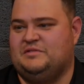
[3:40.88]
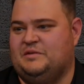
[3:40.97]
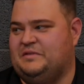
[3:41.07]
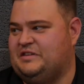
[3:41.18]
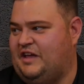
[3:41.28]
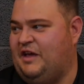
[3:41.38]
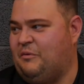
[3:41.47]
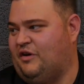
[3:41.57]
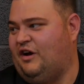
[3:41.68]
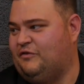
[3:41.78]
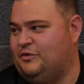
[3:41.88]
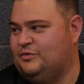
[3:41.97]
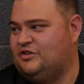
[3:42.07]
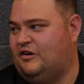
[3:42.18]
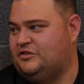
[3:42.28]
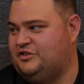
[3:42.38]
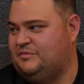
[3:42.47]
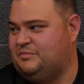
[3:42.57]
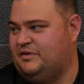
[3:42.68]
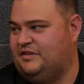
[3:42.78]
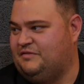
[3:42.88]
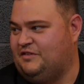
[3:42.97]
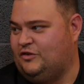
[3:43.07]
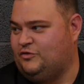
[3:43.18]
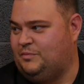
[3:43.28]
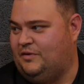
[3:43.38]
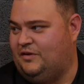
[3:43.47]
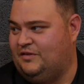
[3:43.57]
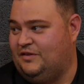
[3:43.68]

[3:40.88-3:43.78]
comes up and say, hey, we're going to offer you a scholarship to play college football.